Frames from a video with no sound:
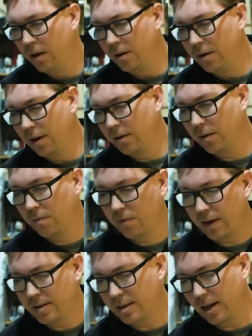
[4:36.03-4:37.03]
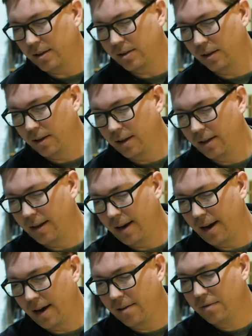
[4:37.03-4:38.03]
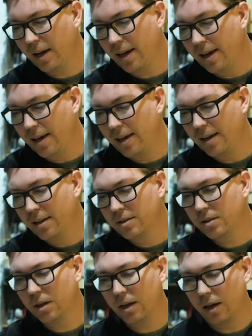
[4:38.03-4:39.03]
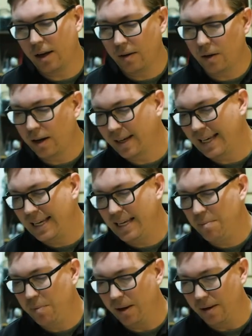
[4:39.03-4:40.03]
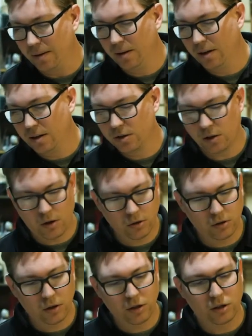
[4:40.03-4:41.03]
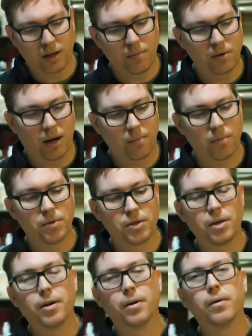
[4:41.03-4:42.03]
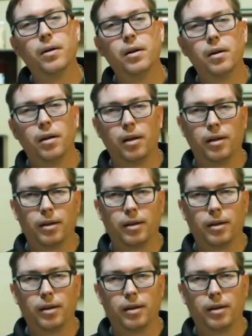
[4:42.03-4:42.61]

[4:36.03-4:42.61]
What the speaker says: Another fantastic thing they have is a key pin that is also the same type of material, like